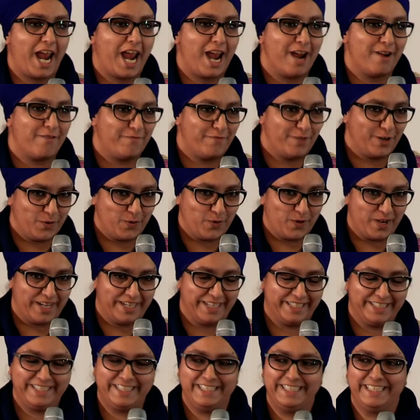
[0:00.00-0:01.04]

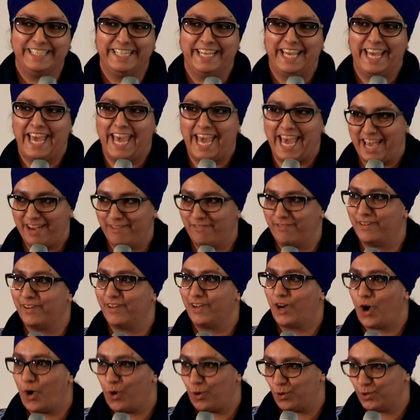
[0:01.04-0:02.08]
everyone
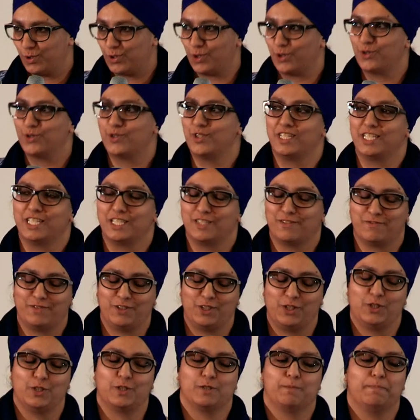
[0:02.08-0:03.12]
holds on to these
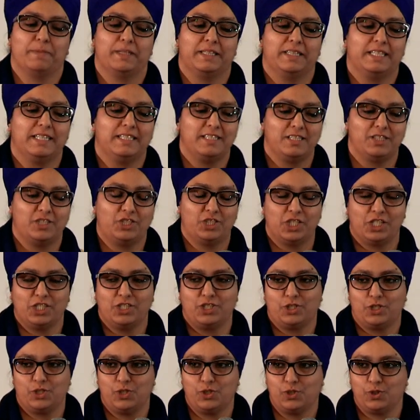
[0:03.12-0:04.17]
views, but this is
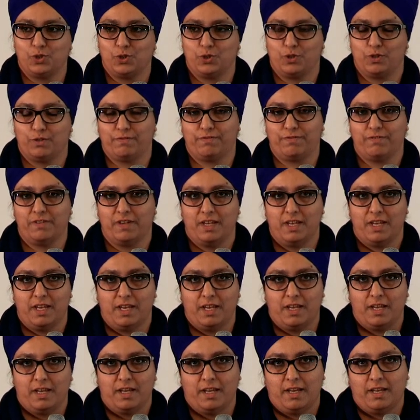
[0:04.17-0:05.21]
just to sort of
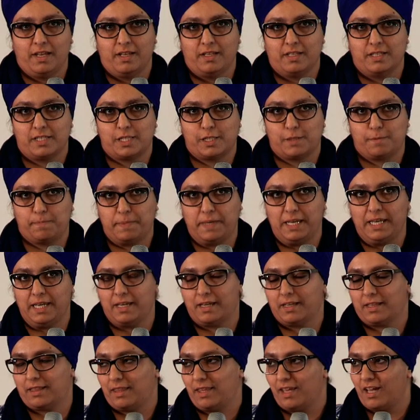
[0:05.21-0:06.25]

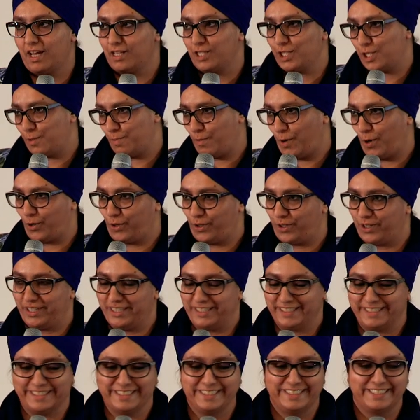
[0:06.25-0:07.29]
speak the unspoken,
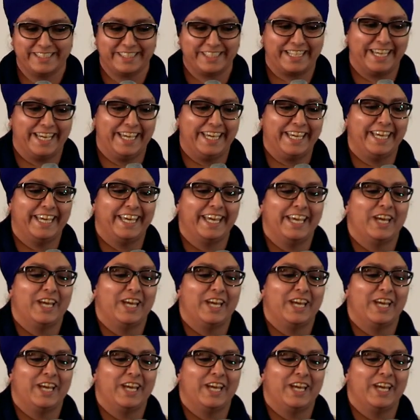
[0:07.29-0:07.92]
okay?